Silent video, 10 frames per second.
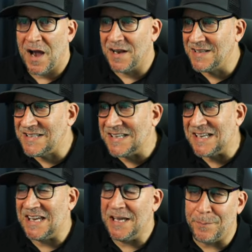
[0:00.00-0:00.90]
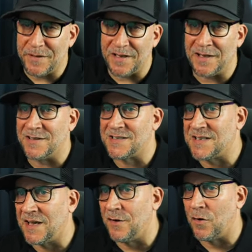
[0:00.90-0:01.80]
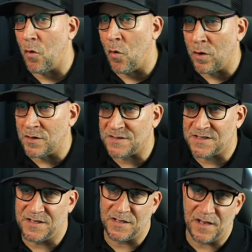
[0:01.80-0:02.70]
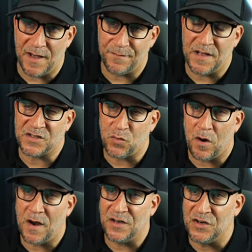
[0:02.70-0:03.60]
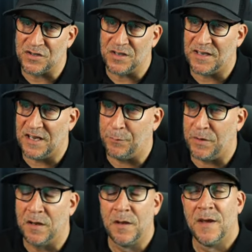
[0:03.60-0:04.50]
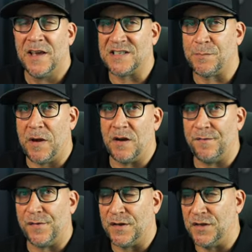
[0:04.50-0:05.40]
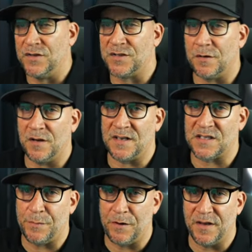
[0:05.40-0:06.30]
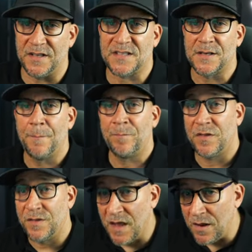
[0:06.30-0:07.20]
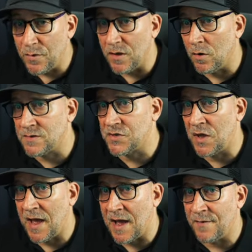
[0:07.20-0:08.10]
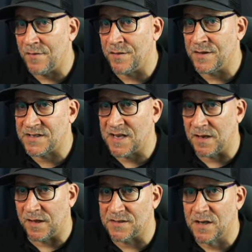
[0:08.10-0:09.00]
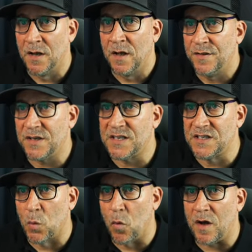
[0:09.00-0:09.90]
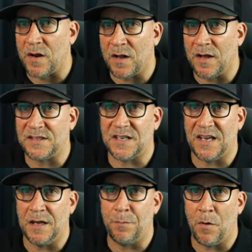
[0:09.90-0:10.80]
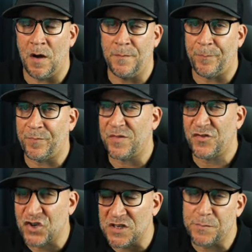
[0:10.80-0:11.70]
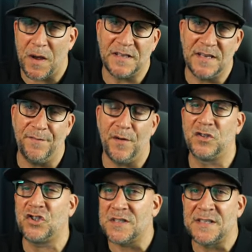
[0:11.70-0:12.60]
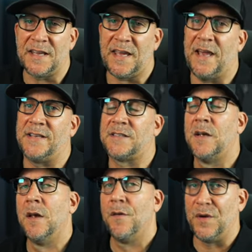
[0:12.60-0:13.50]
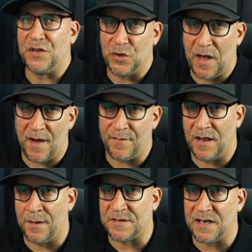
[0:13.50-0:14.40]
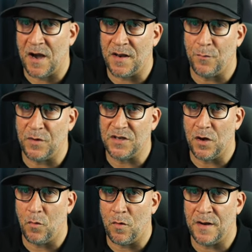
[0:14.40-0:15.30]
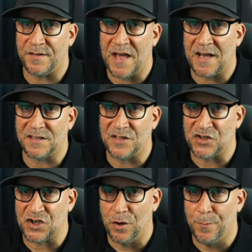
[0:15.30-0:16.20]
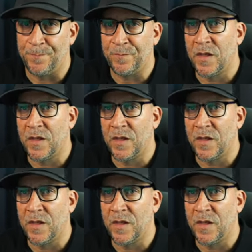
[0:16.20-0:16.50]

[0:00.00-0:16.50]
I like to keep it in the center or to the left. That's where I usually keep it. It's better for user experience. Then we also have the settings. This is one I like to keep on just by default, just in case. If we do have an empty item, we don't want that to show.